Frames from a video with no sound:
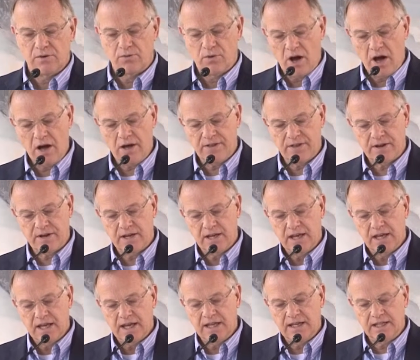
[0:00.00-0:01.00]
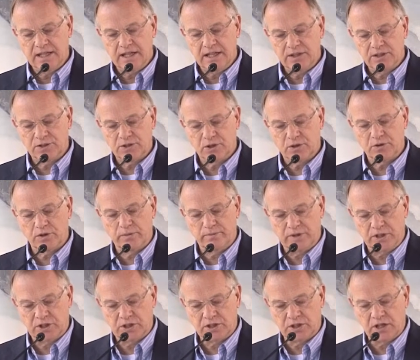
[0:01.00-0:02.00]
Rather, in integral
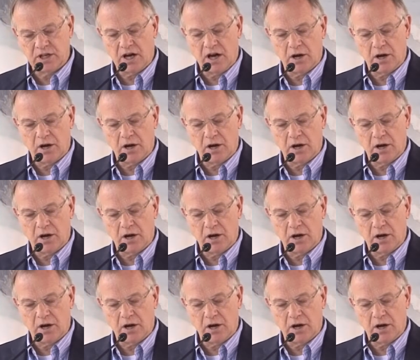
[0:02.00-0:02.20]
mission,